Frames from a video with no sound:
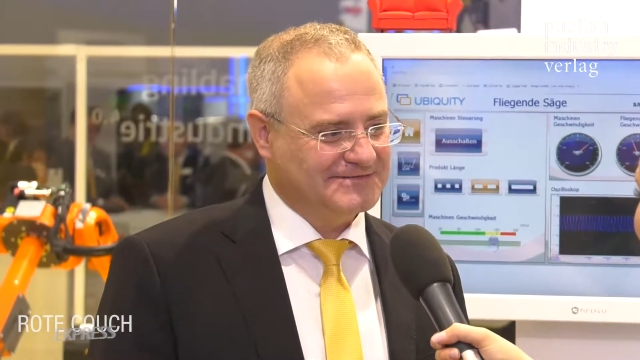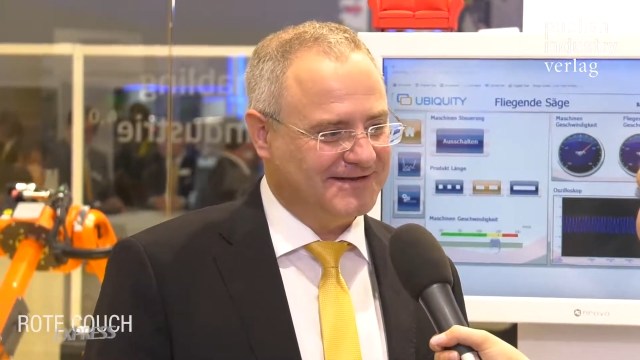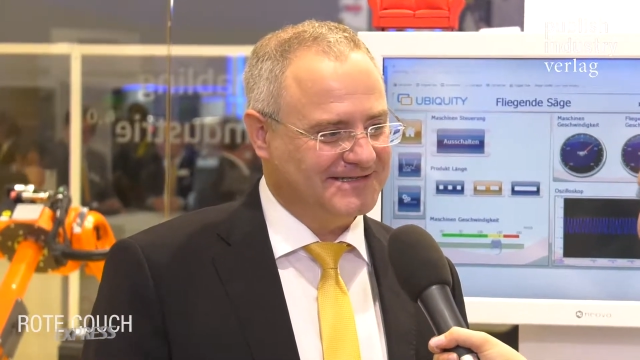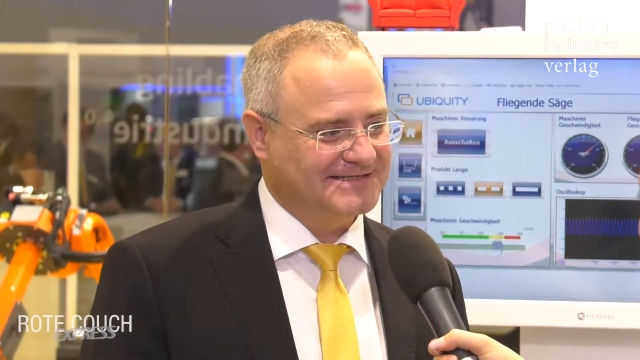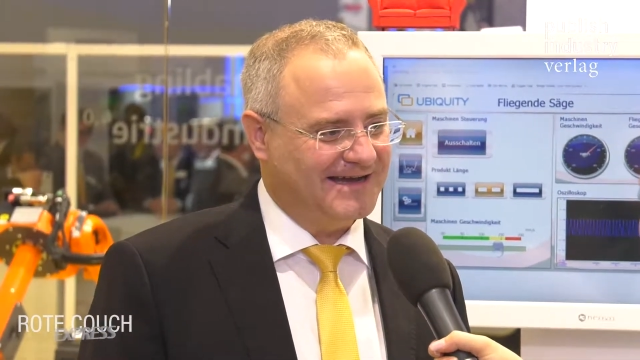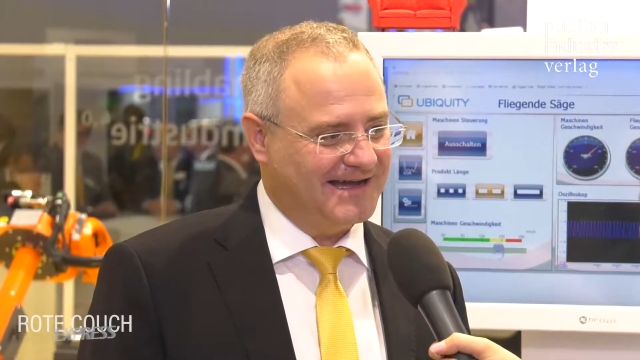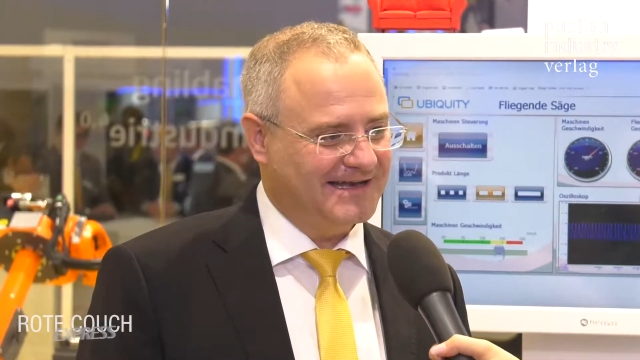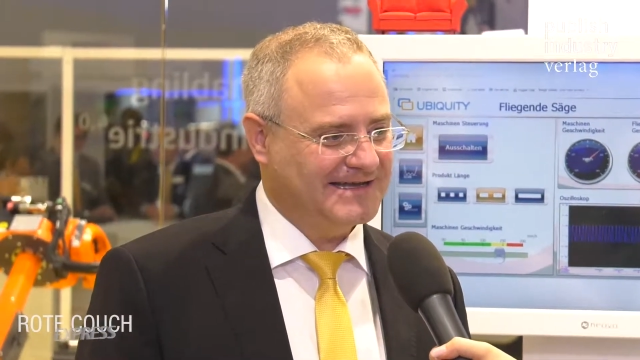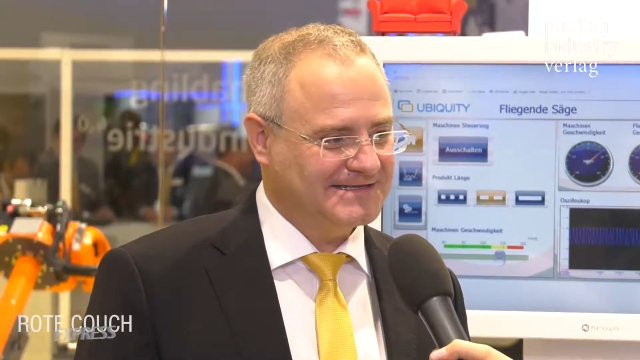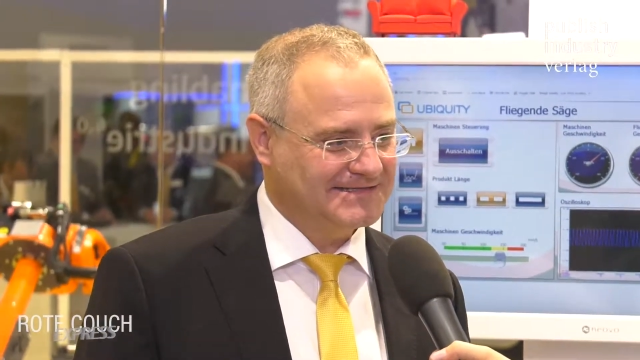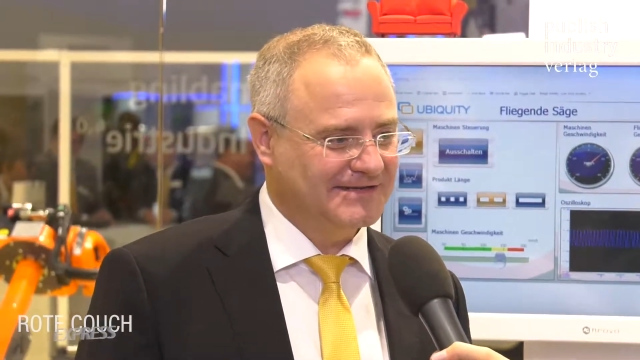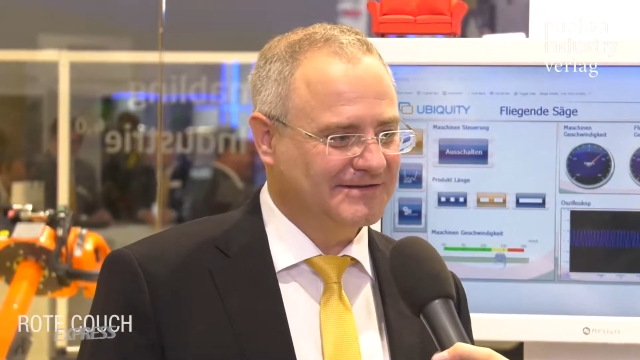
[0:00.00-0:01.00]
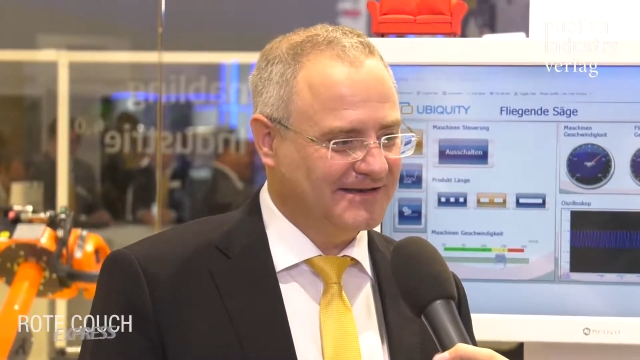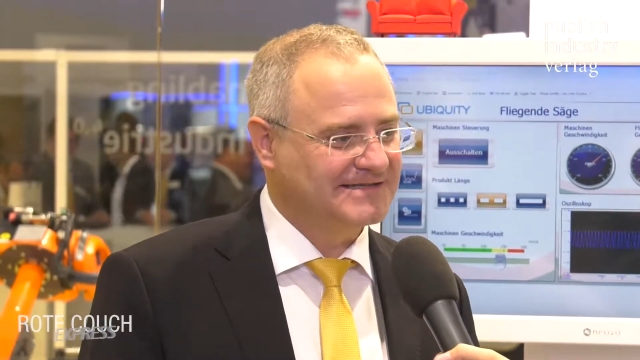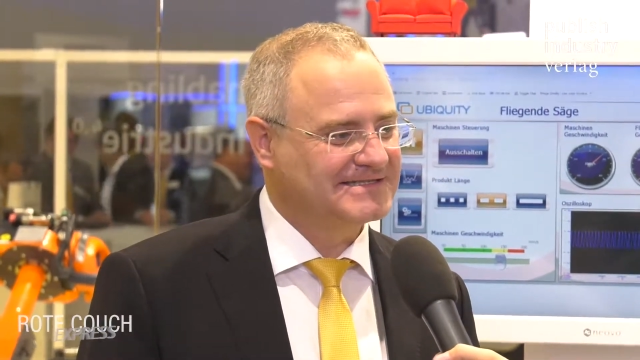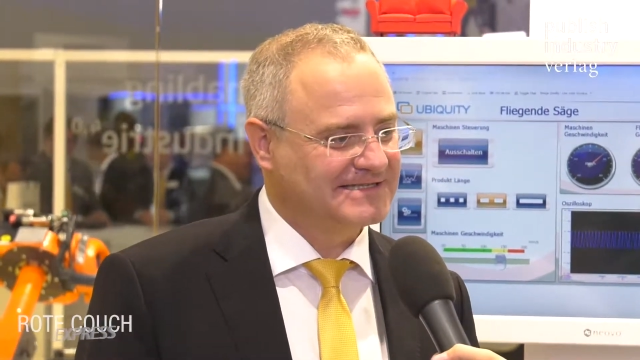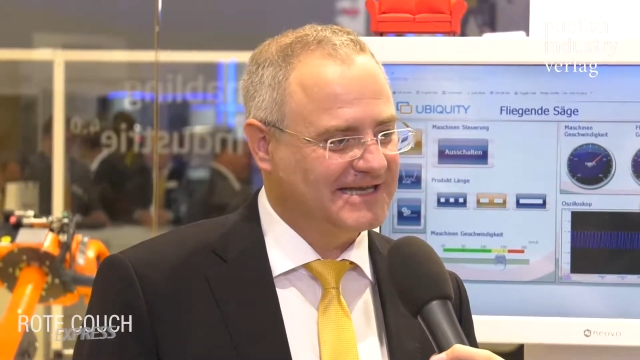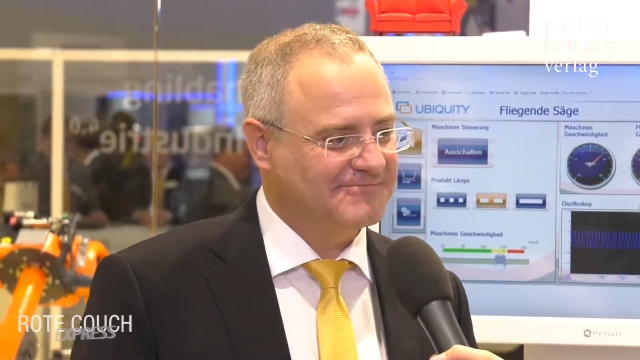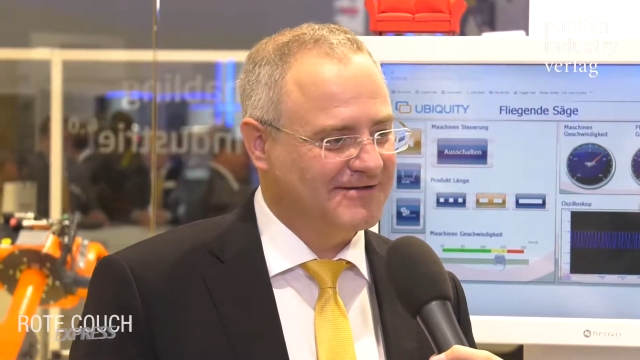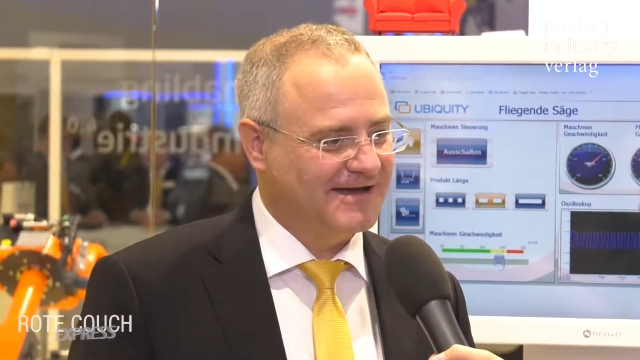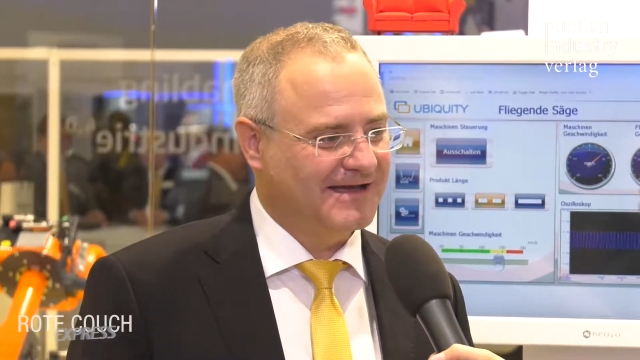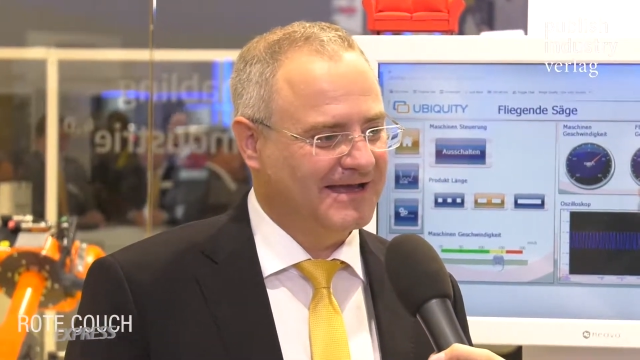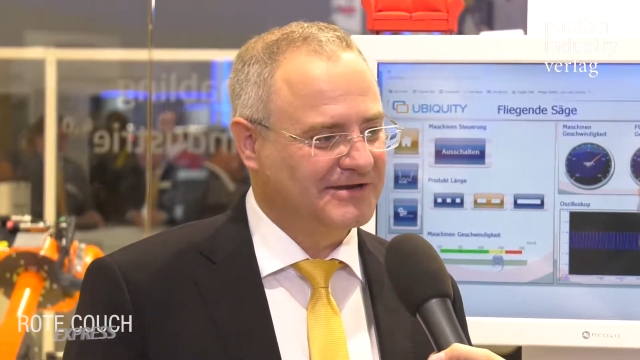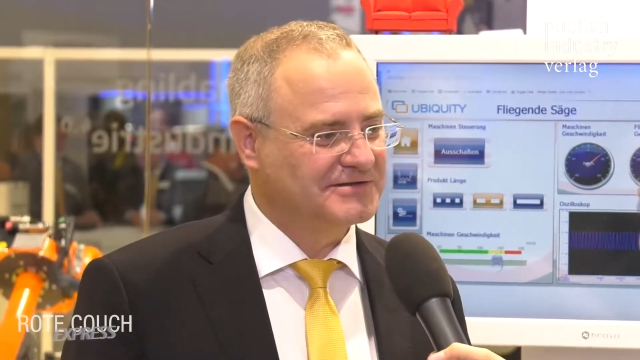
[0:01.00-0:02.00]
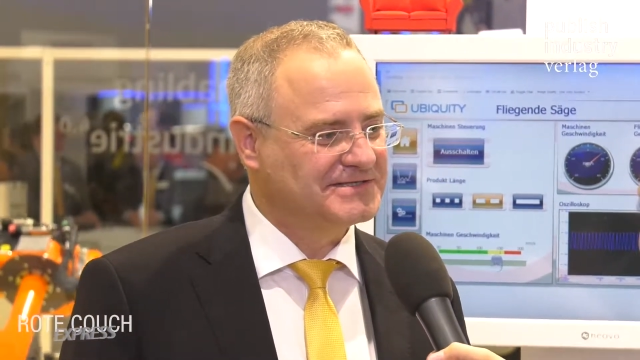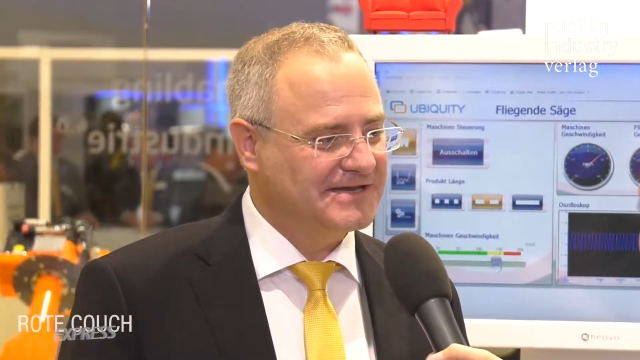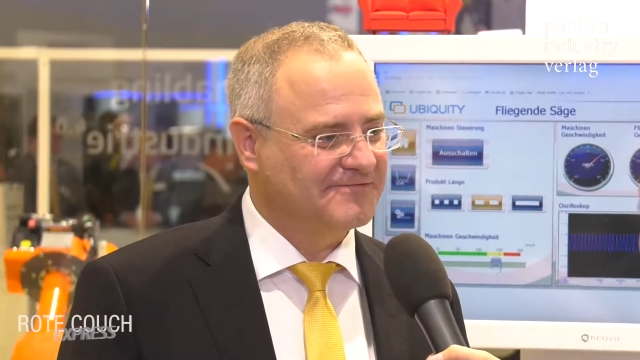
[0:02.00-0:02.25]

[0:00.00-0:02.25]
One is, of course, Industry four point